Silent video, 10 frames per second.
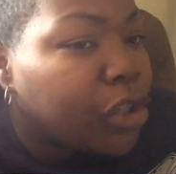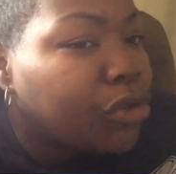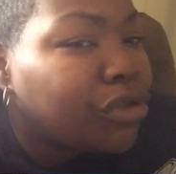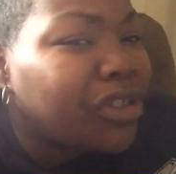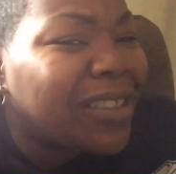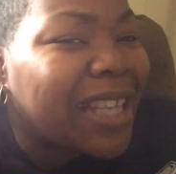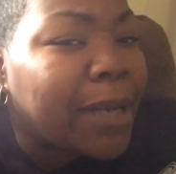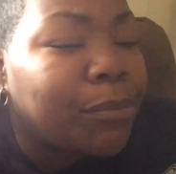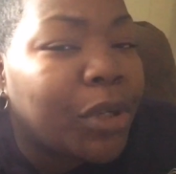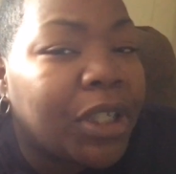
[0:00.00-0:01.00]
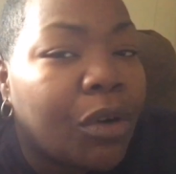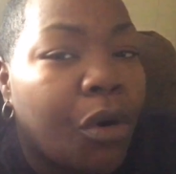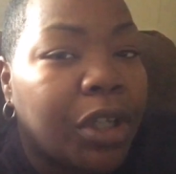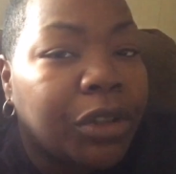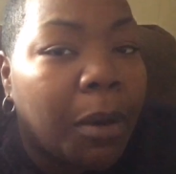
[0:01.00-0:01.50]
you should not put it
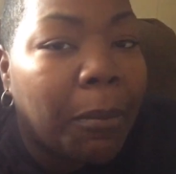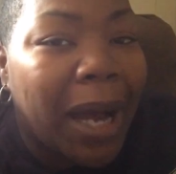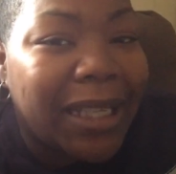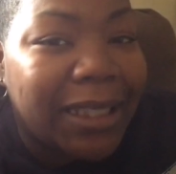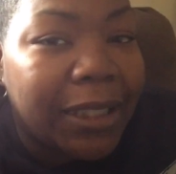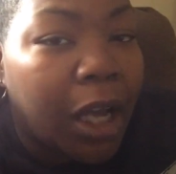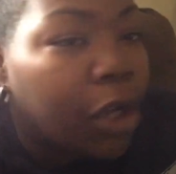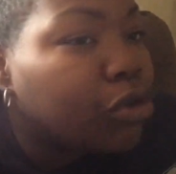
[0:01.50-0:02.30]
on your body.